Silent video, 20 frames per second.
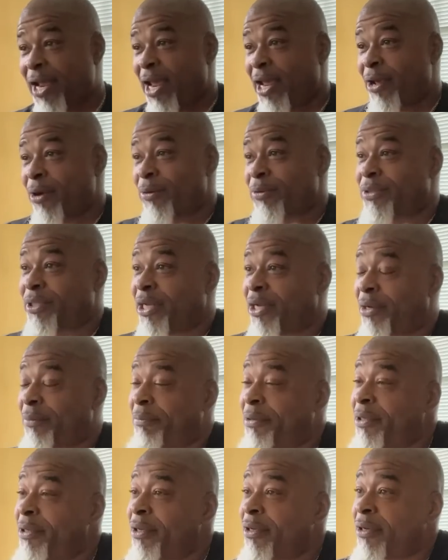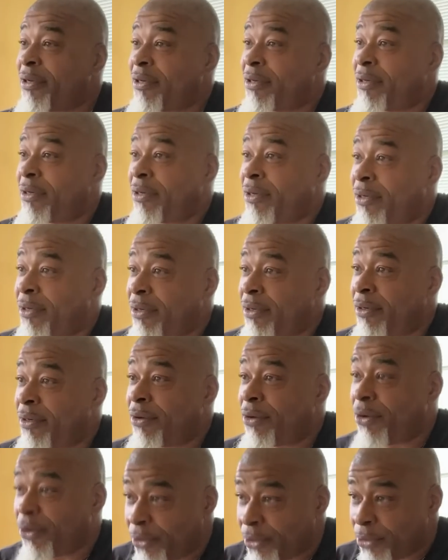ain't gonna tell me.
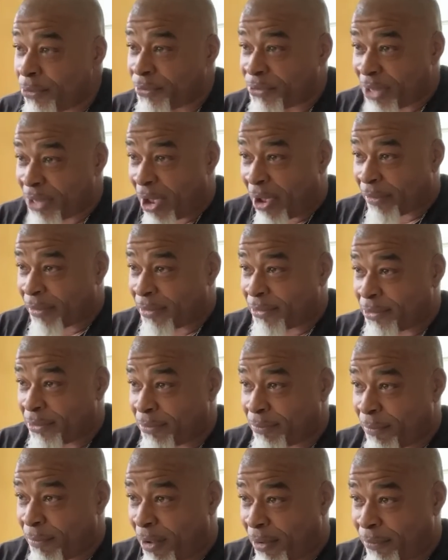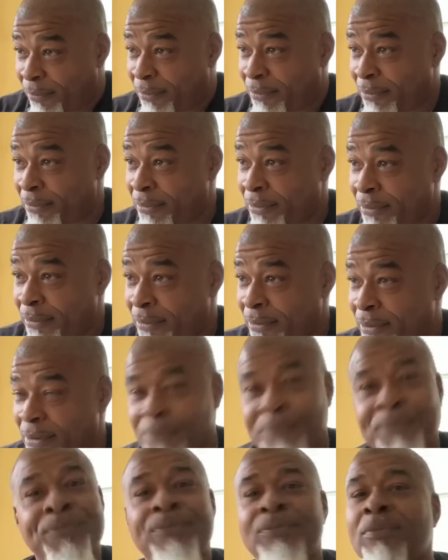Who you talking to, Bo?
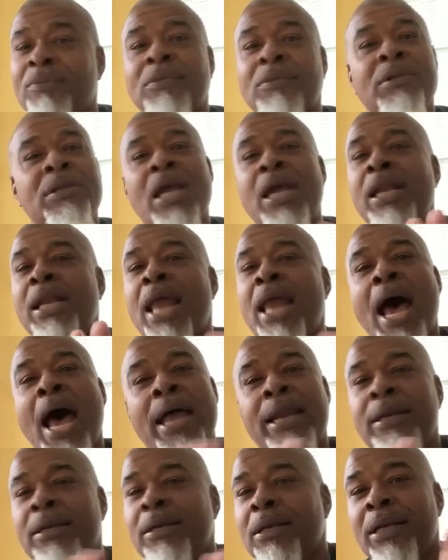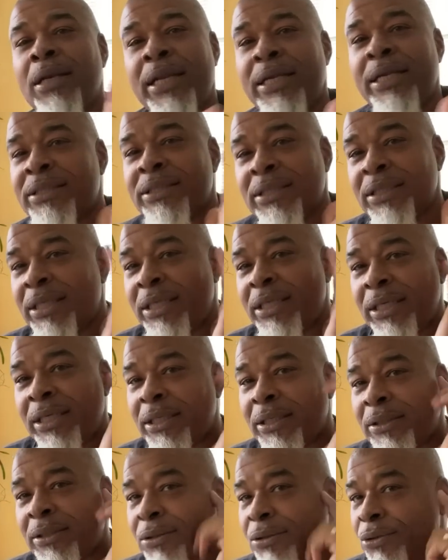They not
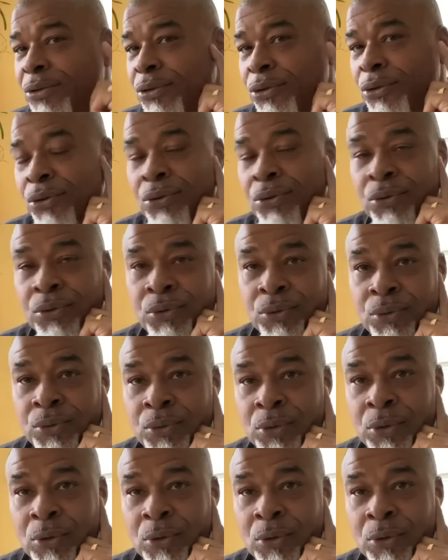listening to you.